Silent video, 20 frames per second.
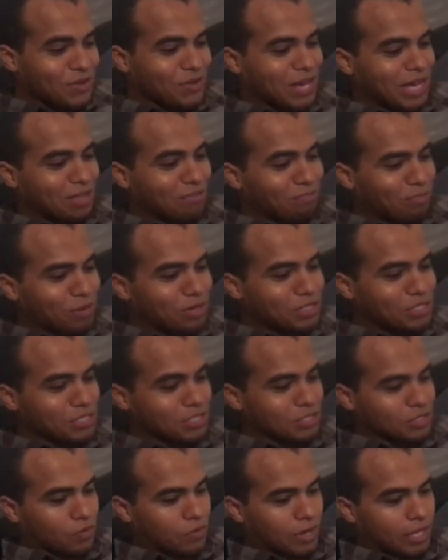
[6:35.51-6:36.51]
in
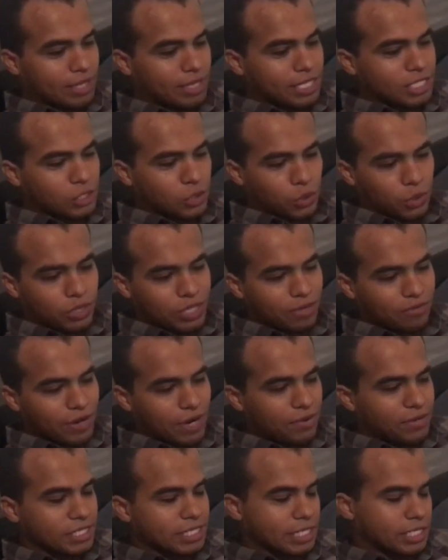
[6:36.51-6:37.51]
person when this
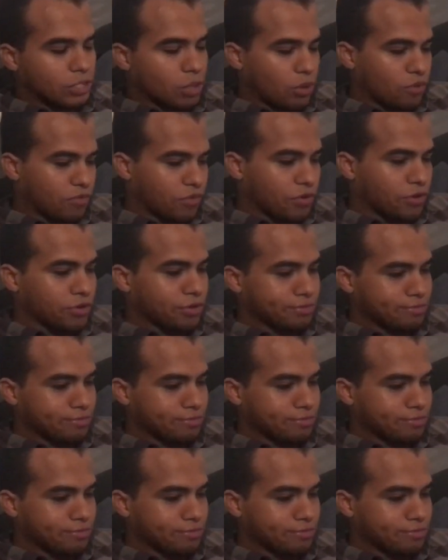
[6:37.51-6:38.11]
coronavirus is over.